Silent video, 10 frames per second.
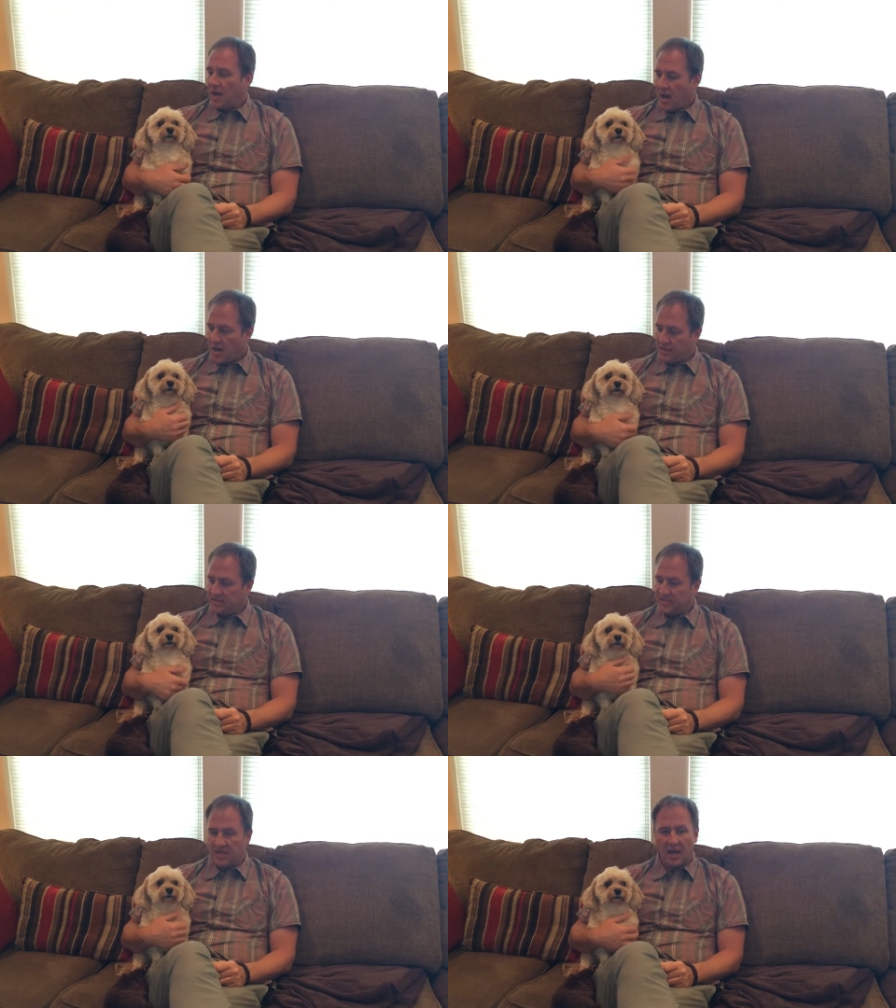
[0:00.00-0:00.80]
Uh,
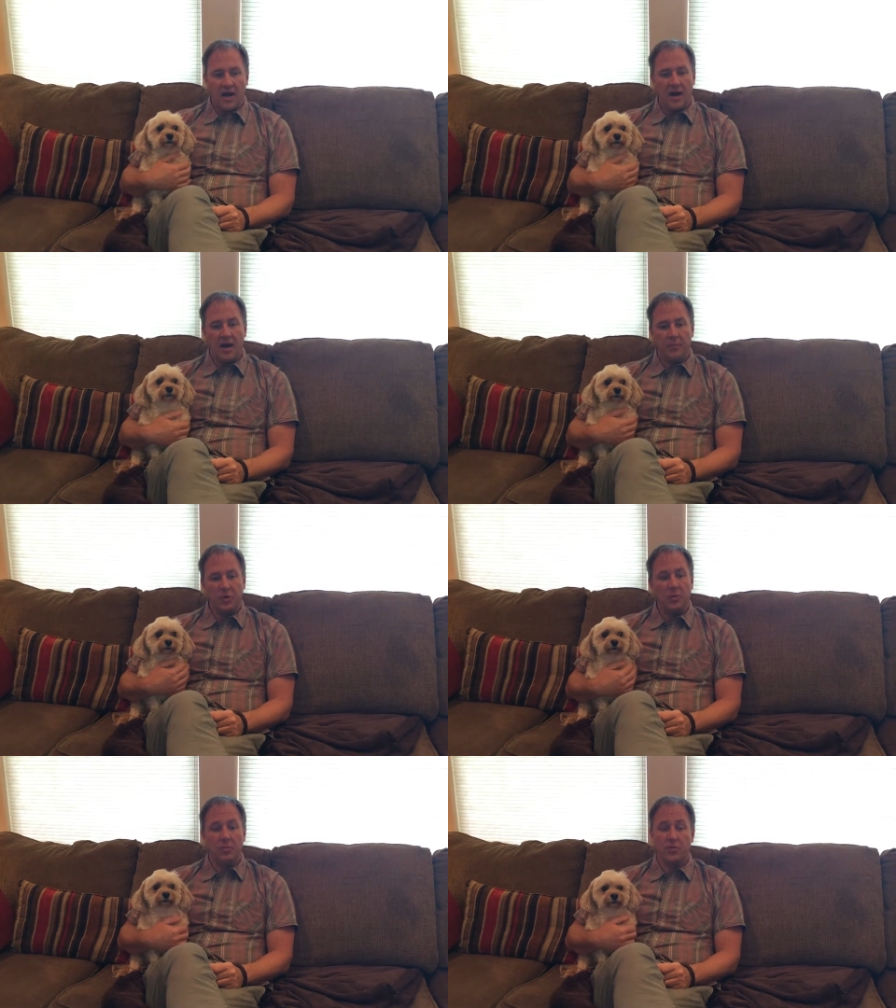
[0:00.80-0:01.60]
let's see.
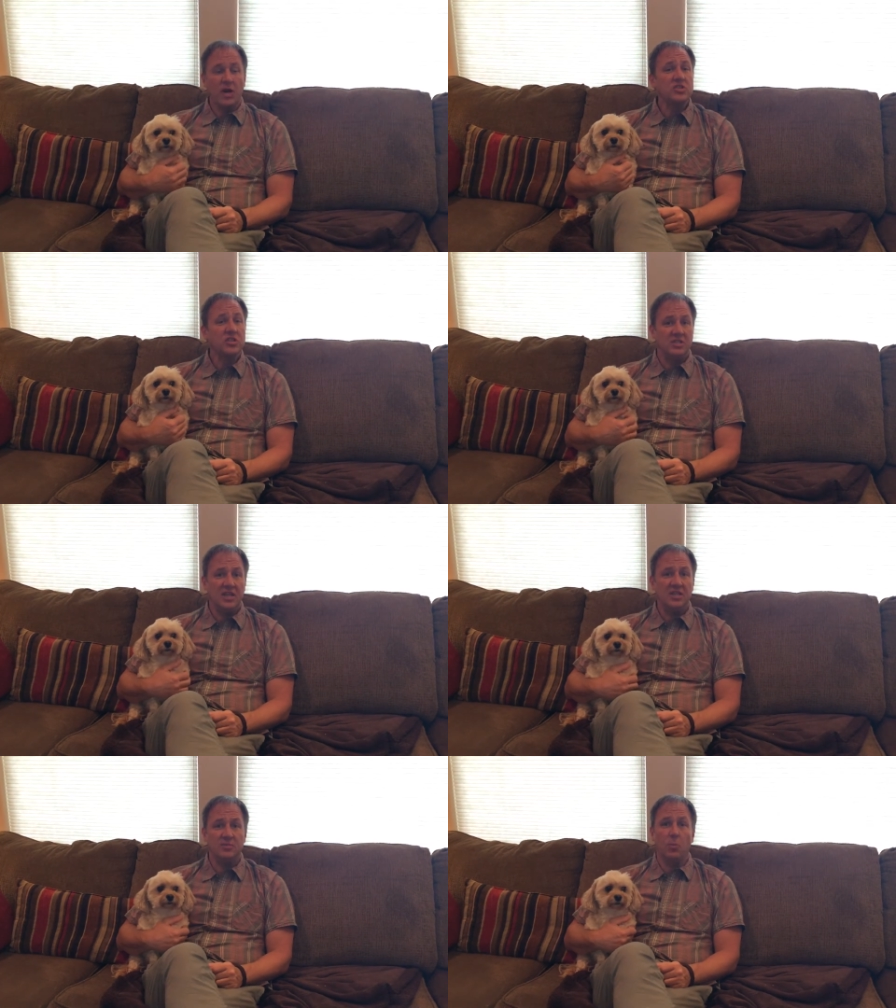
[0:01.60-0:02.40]
Um, Precious
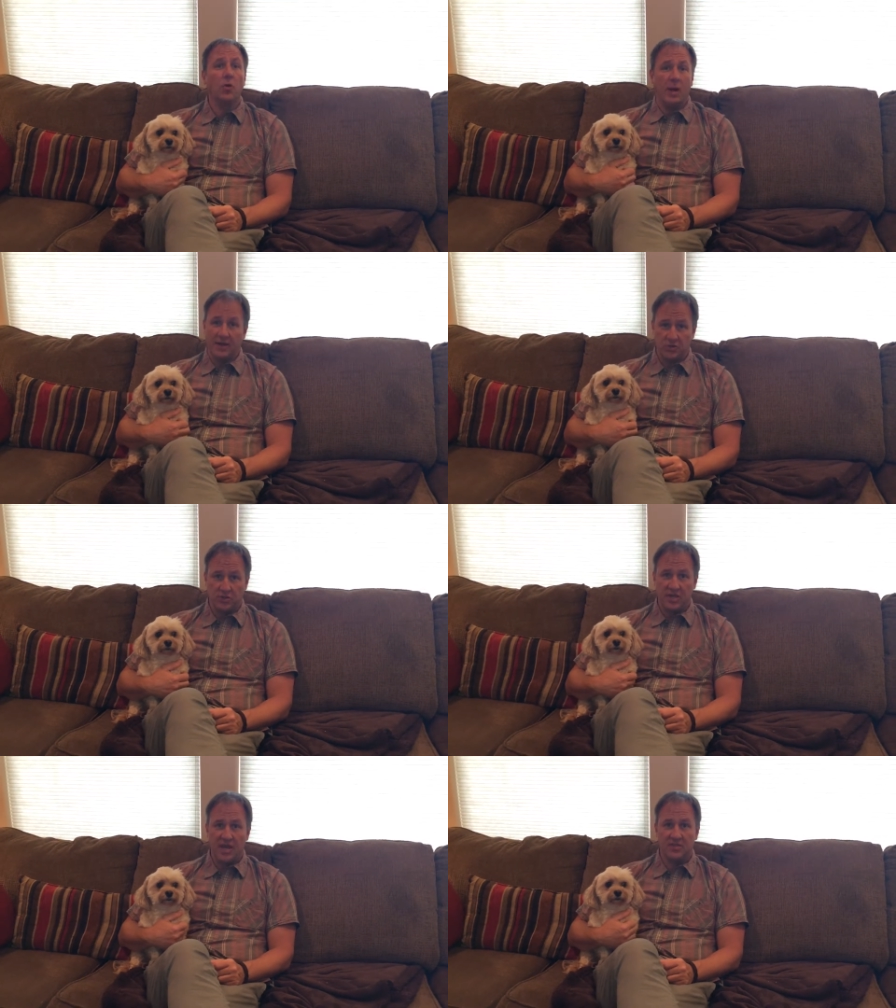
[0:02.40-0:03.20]
needs more
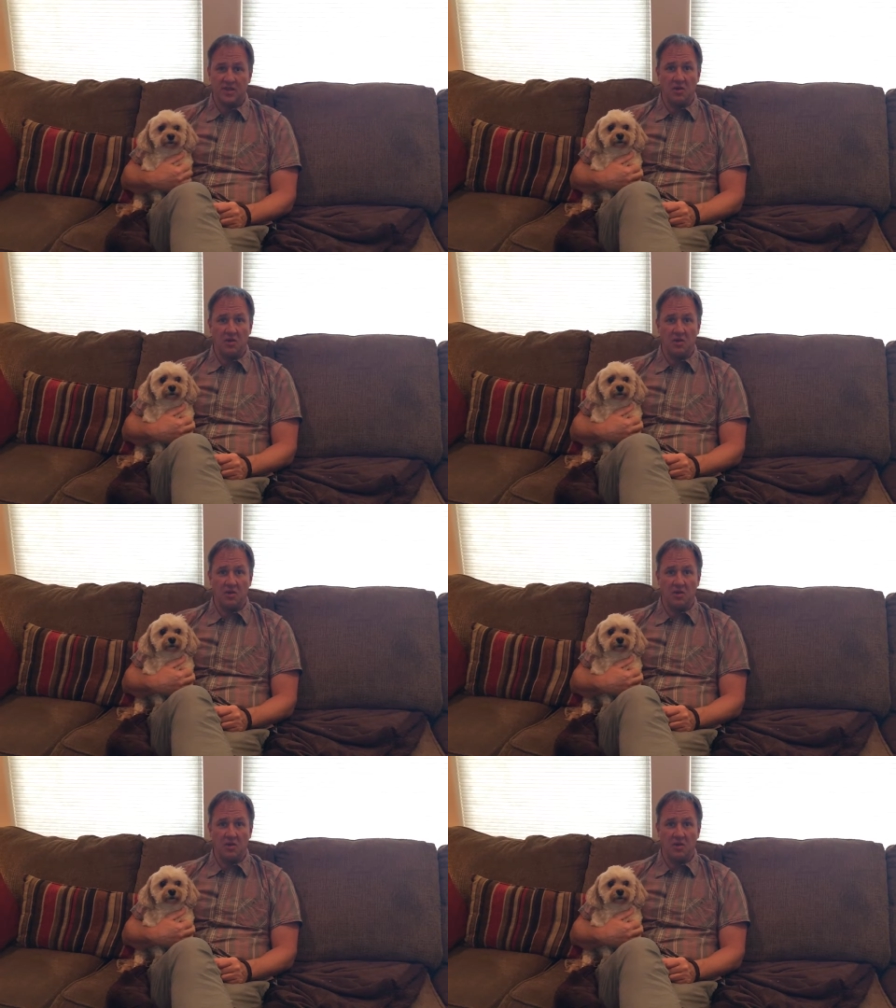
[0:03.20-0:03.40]
exercise,